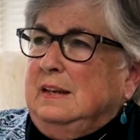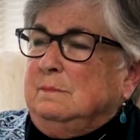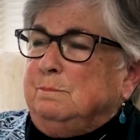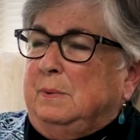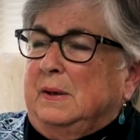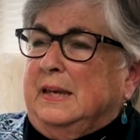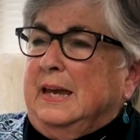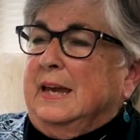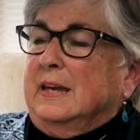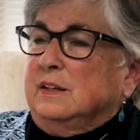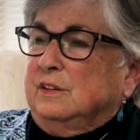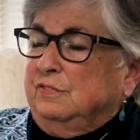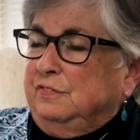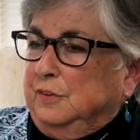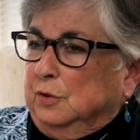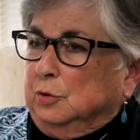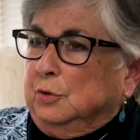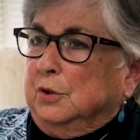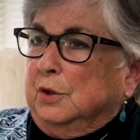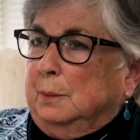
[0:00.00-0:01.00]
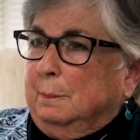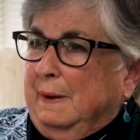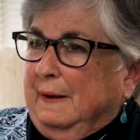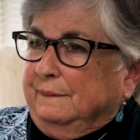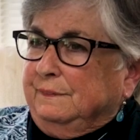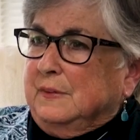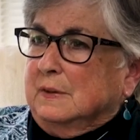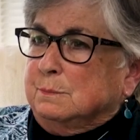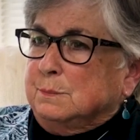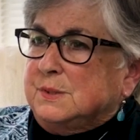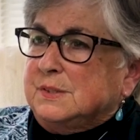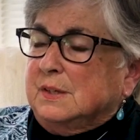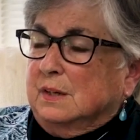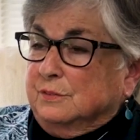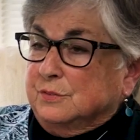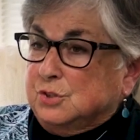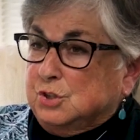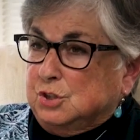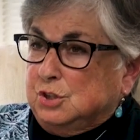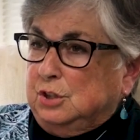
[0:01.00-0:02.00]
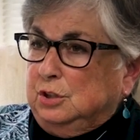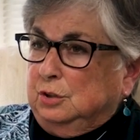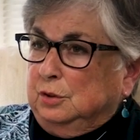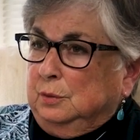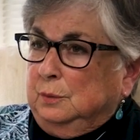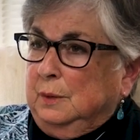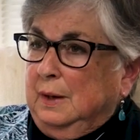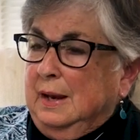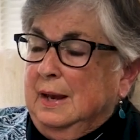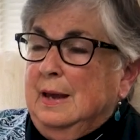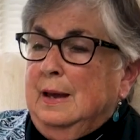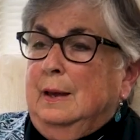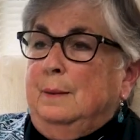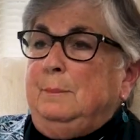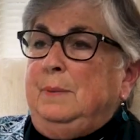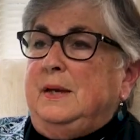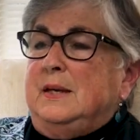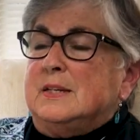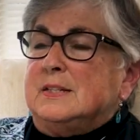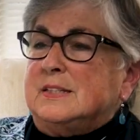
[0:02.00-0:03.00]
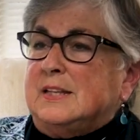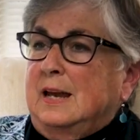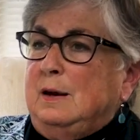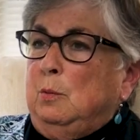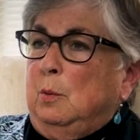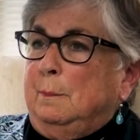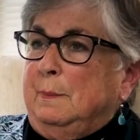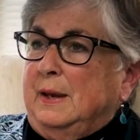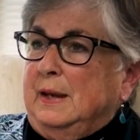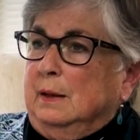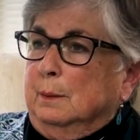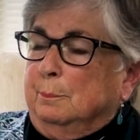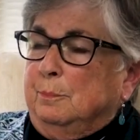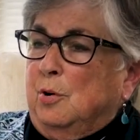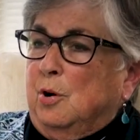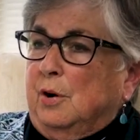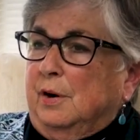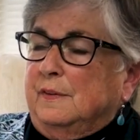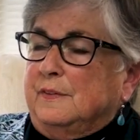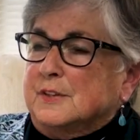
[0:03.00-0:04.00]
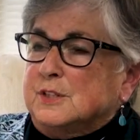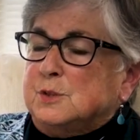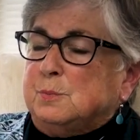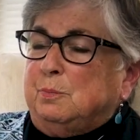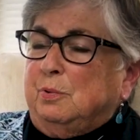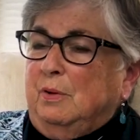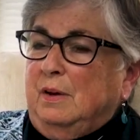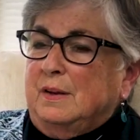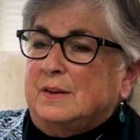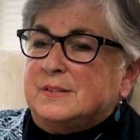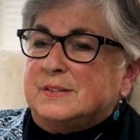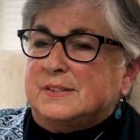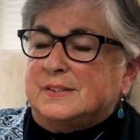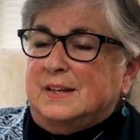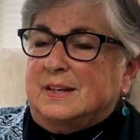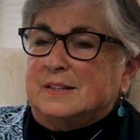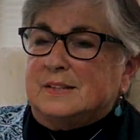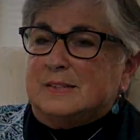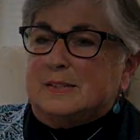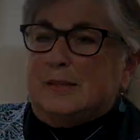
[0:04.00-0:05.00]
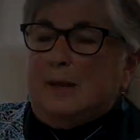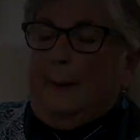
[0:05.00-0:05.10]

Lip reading: began to feel good about themselves too, because they were being a part of this process.